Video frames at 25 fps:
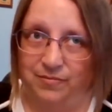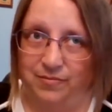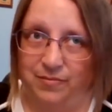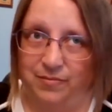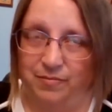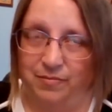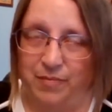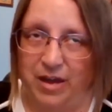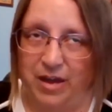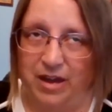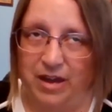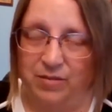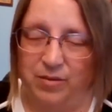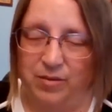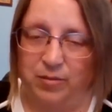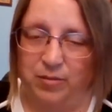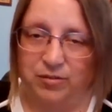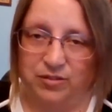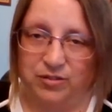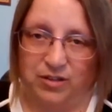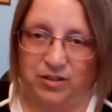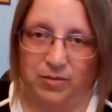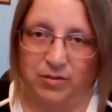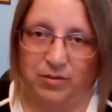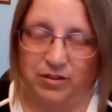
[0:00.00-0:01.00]
band
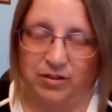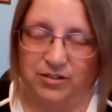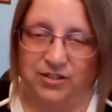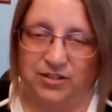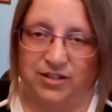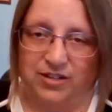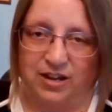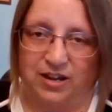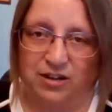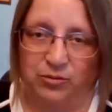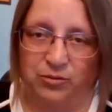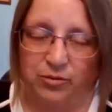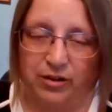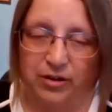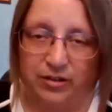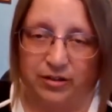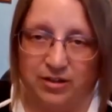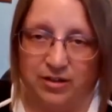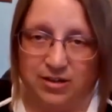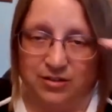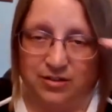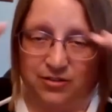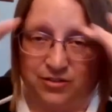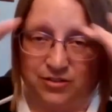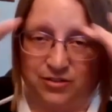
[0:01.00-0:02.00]
members come on stage while
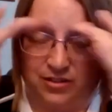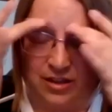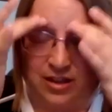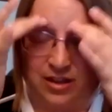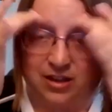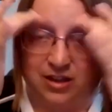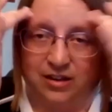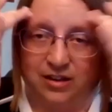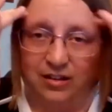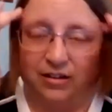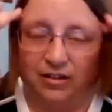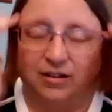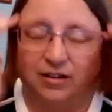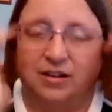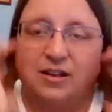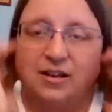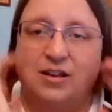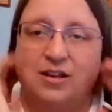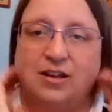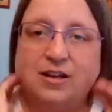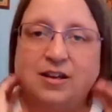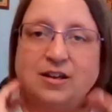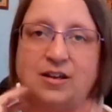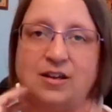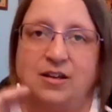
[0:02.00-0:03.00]
he's singing
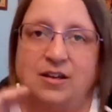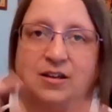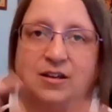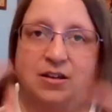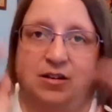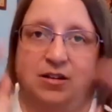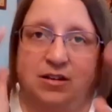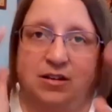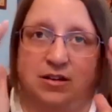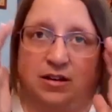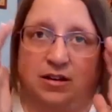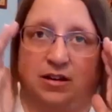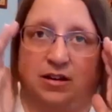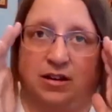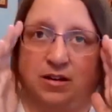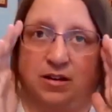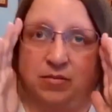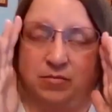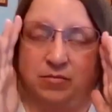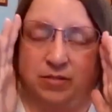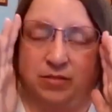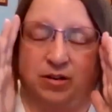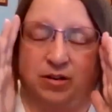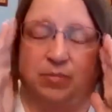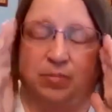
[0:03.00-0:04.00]

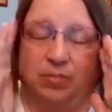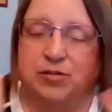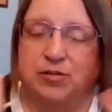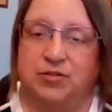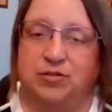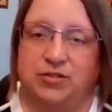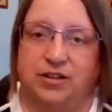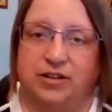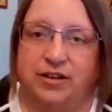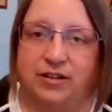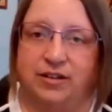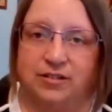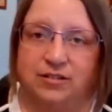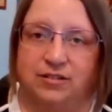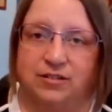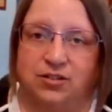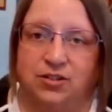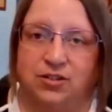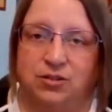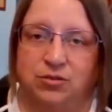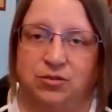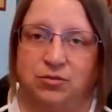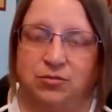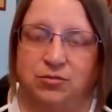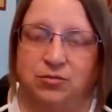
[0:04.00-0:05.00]
Mariposa
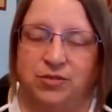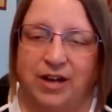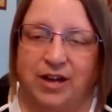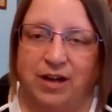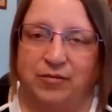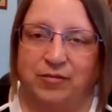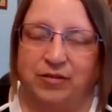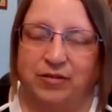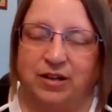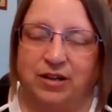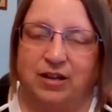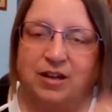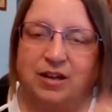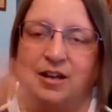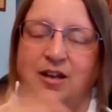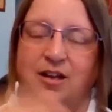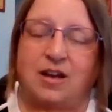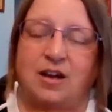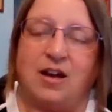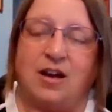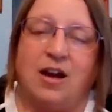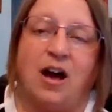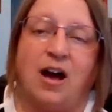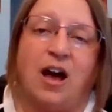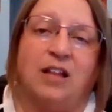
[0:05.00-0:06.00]
to Daphne.
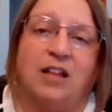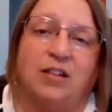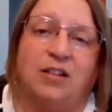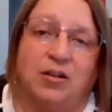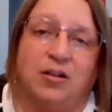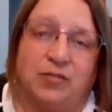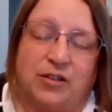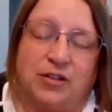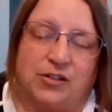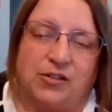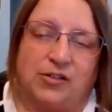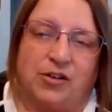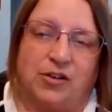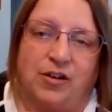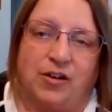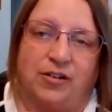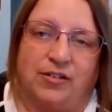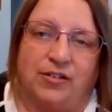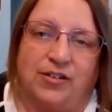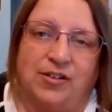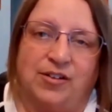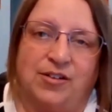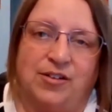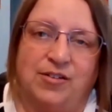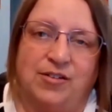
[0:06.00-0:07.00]
I love that
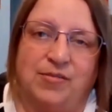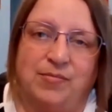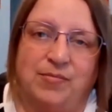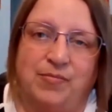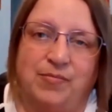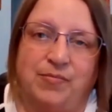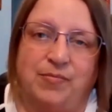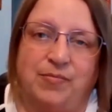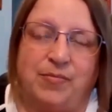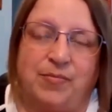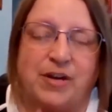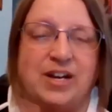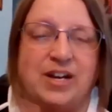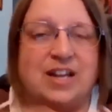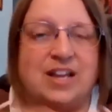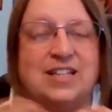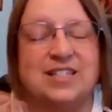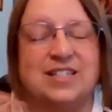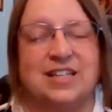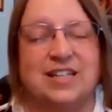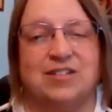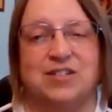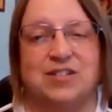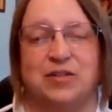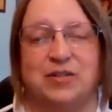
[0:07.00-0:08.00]
song, but it
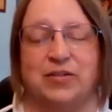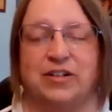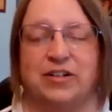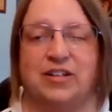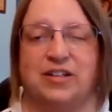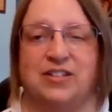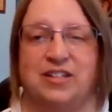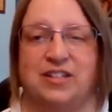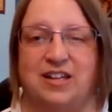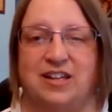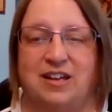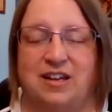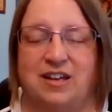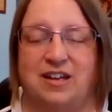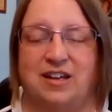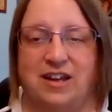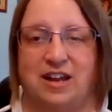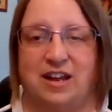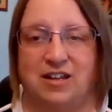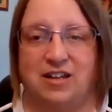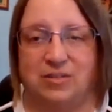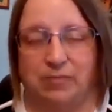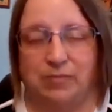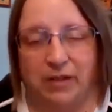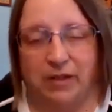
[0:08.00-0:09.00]
sounds different because it
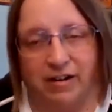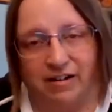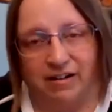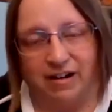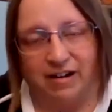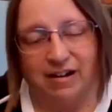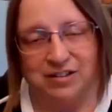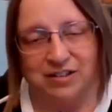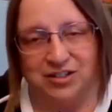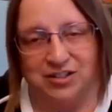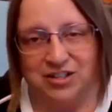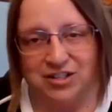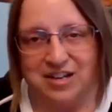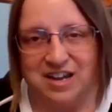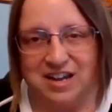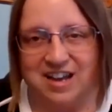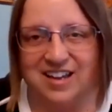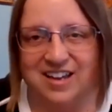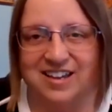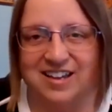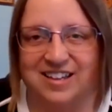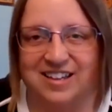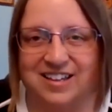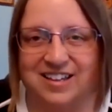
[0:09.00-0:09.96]
has mariachi